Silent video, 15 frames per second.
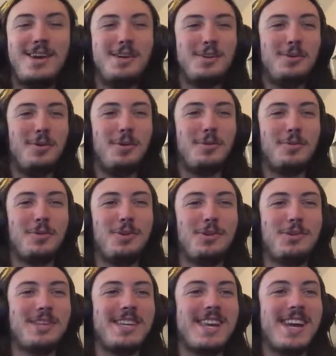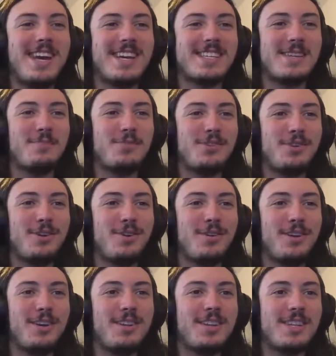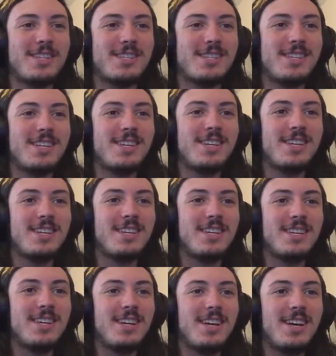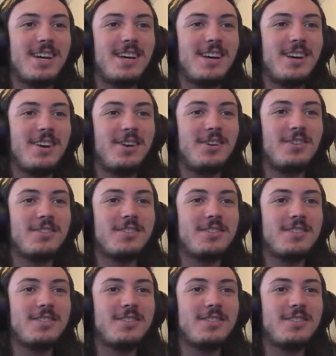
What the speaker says: you will rue the day, except you don't know that's... Uh-oh.